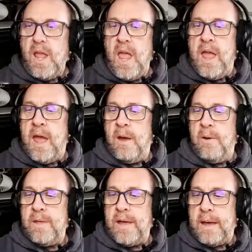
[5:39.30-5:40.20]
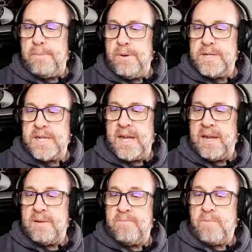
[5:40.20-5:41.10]
And will I brew this
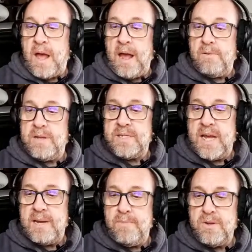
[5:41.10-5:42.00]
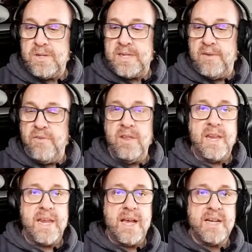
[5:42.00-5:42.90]
again? I would say most
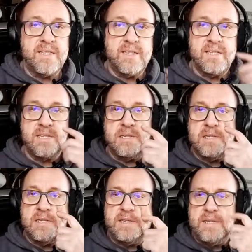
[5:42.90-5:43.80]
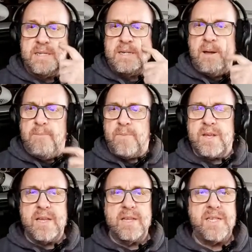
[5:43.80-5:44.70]
definitely yes, because
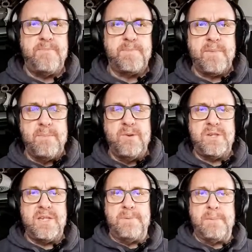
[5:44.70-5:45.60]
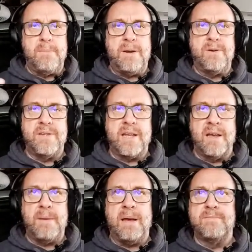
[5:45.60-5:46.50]
that's it. Most of these pumpkin beers, they come
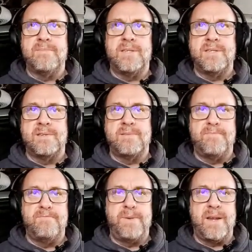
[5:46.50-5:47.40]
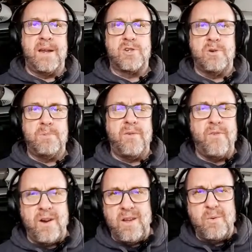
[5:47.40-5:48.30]
out in beginning of October for
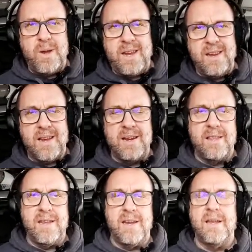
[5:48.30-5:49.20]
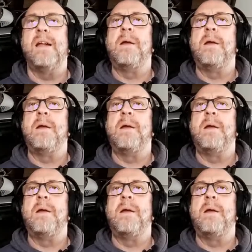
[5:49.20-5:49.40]
Halloween kind of thing.